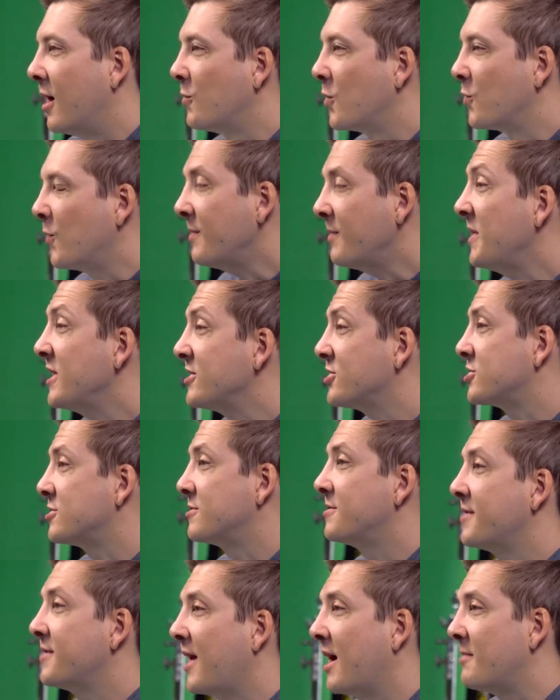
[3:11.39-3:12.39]
Uh, we wanna make
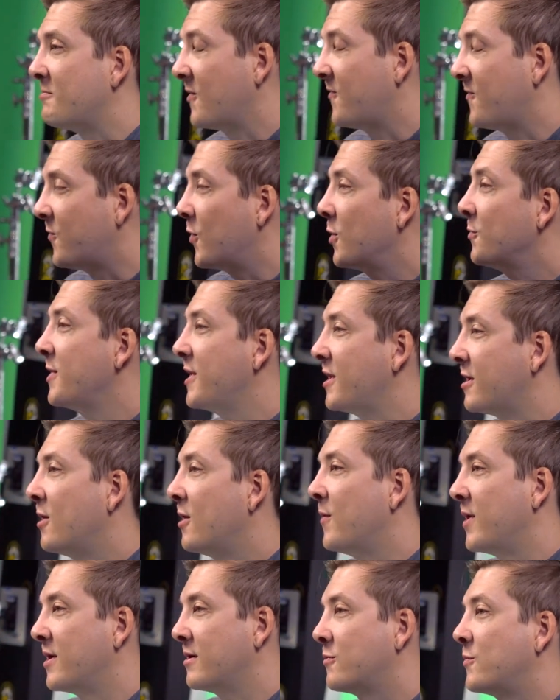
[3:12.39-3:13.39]
sure that before we
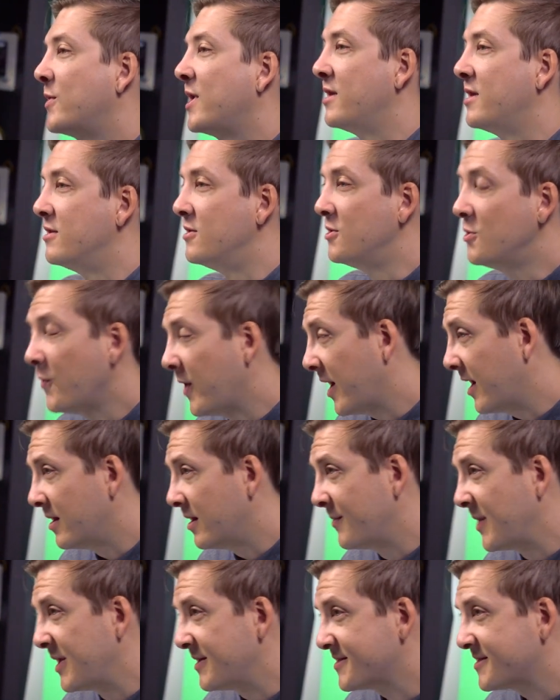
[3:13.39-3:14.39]
go and create new
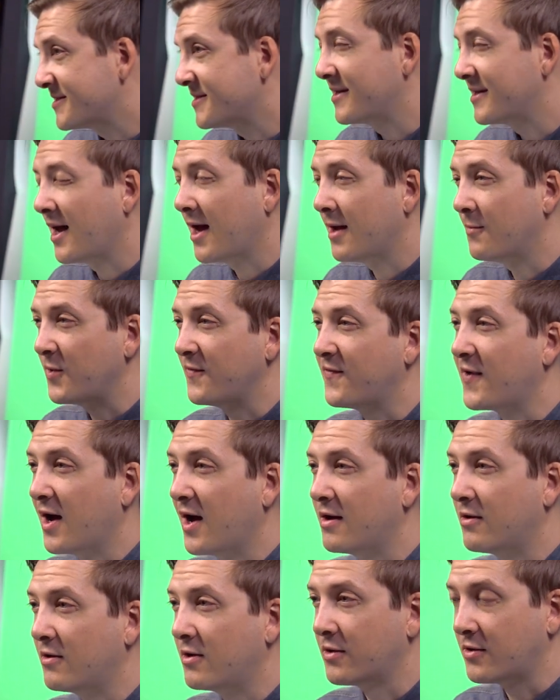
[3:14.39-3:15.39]
elements, that we've
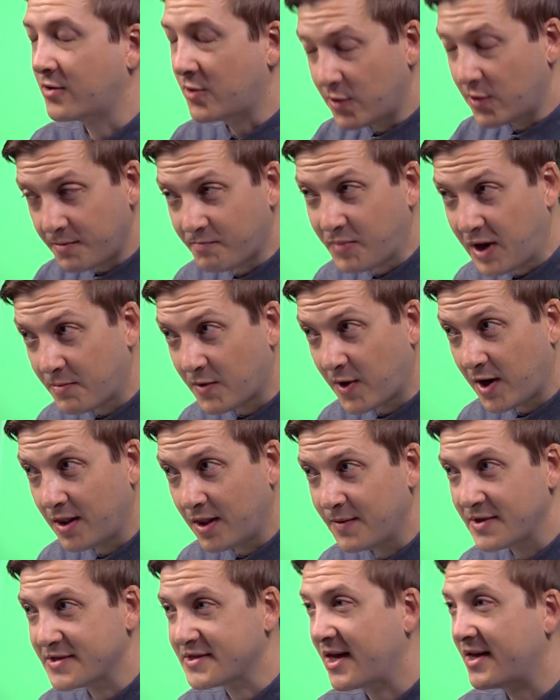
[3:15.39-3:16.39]
got our current paper
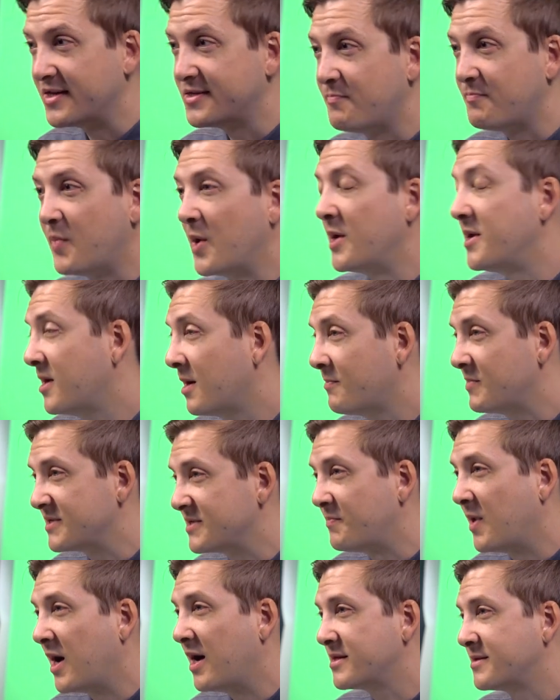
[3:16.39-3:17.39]
elements as buttoned up
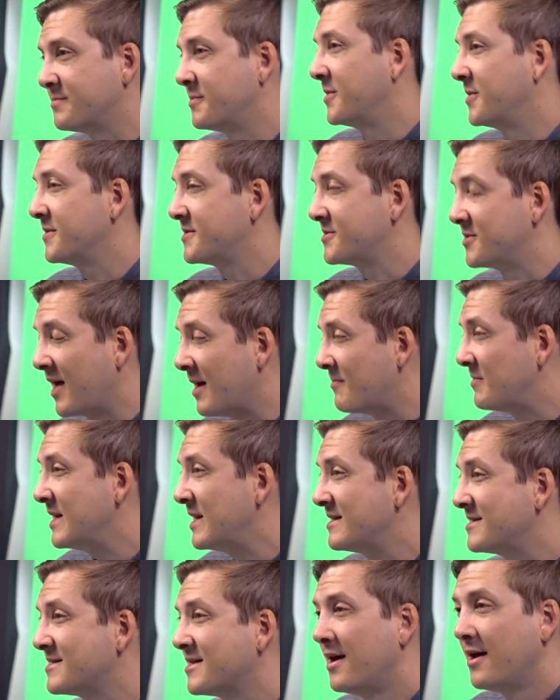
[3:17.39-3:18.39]
as possible. So that
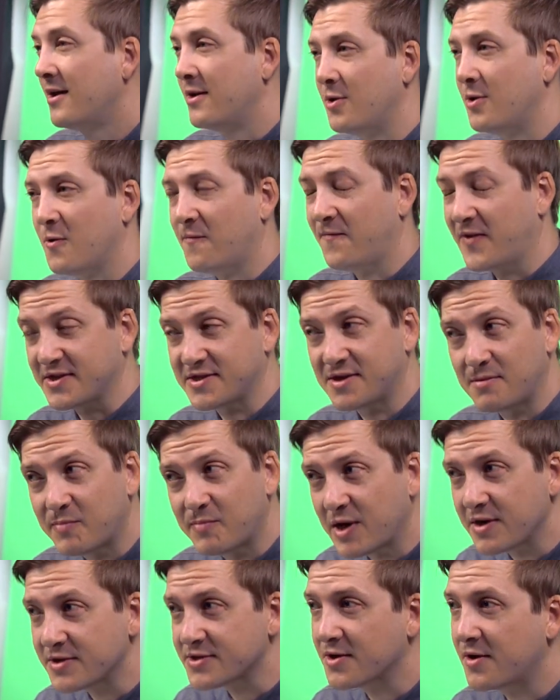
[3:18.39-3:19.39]
means, you know, fixing
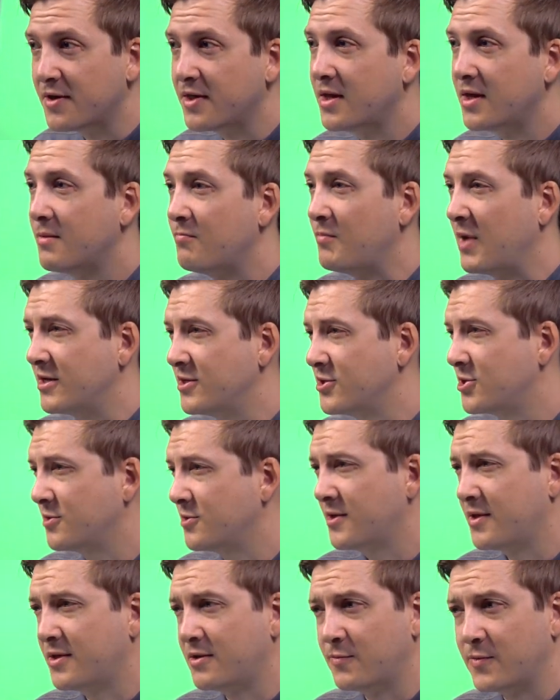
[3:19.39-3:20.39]
bugs on them, making
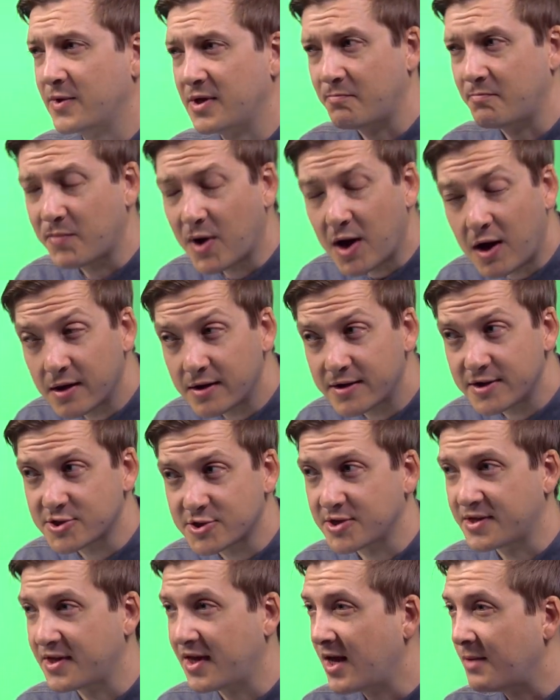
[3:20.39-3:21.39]
sure that they're really
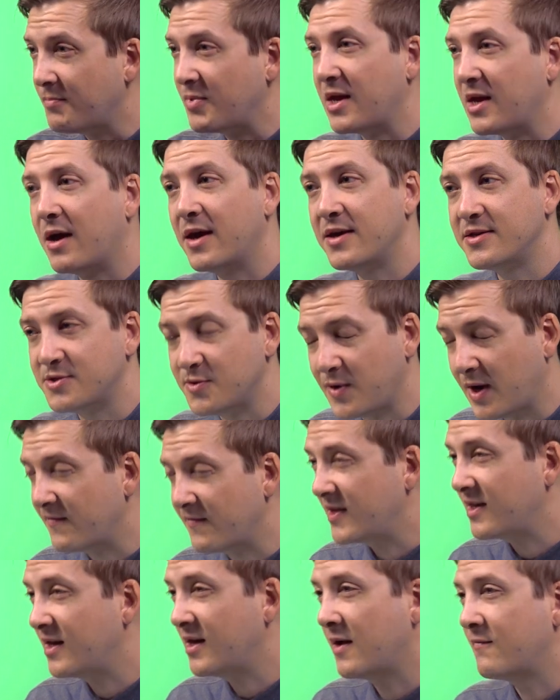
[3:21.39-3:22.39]
polished, that the APIs do
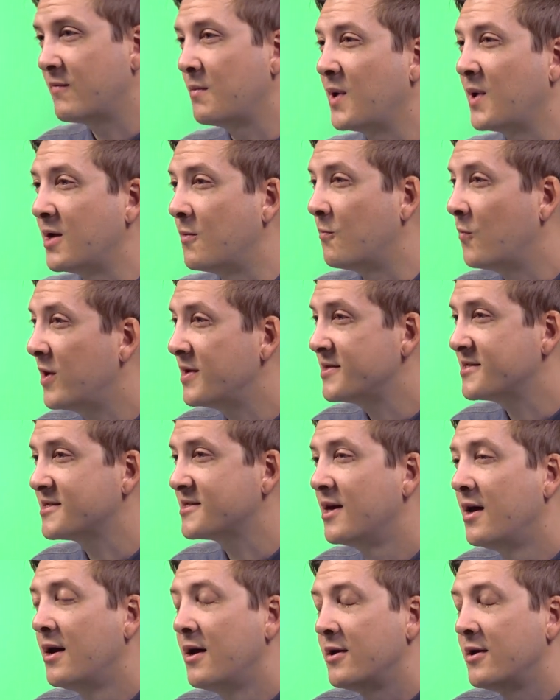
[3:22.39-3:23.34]
everything everybody wants.